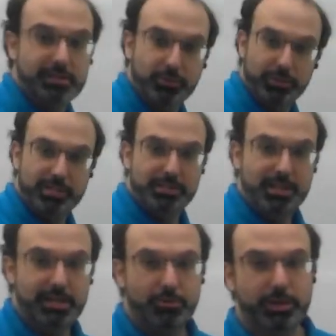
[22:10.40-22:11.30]
that we
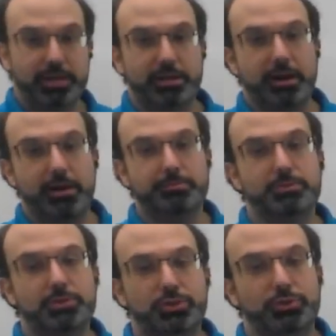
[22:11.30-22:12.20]
see when it
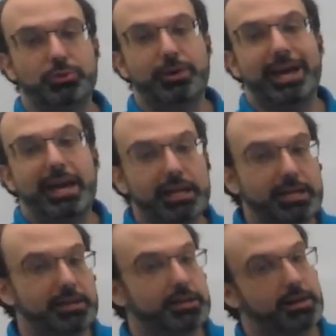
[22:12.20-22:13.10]
comes to
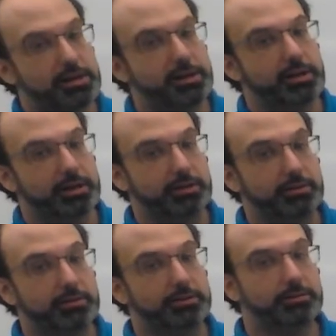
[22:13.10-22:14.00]
any
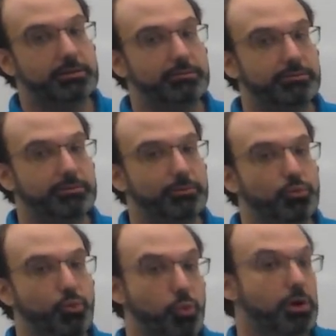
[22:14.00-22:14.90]
kind of
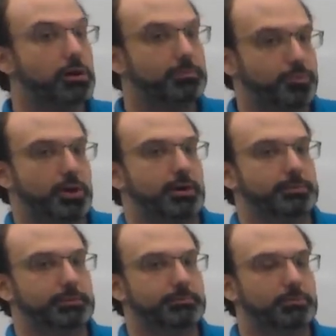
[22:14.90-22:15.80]
word
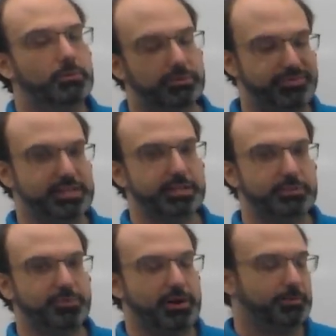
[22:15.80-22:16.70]
problem or physics
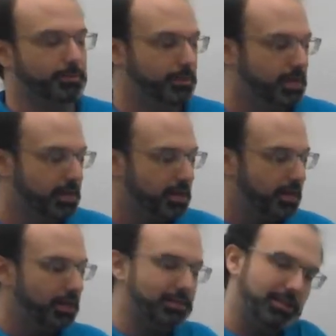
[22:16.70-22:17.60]
problem
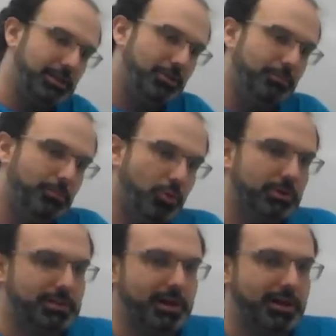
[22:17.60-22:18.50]
is that the
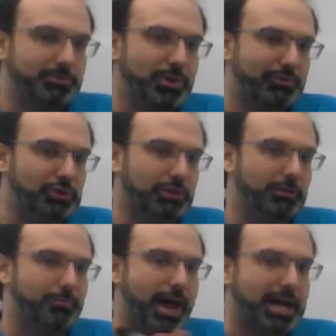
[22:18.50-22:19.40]
more times you have to
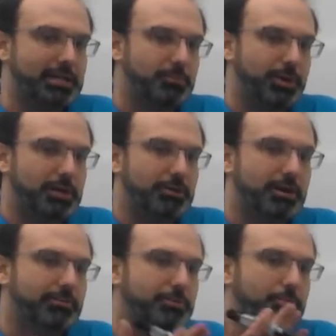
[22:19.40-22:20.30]
look back in the
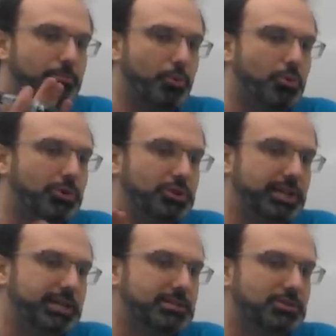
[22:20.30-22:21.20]
paragraph, the more
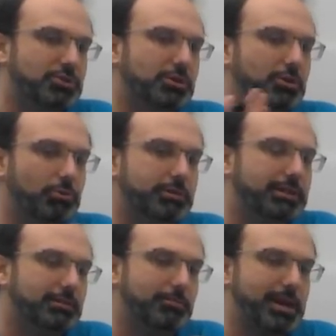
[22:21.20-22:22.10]
chances you're
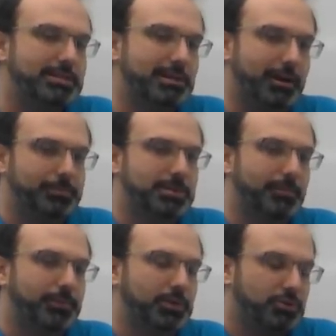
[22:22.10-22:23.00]
going to mess up
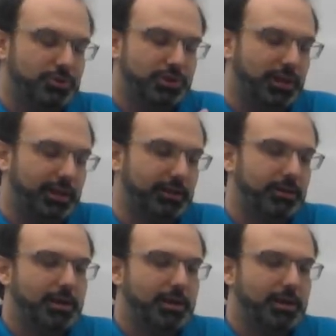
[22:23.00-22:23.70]
something. You're just going to, like,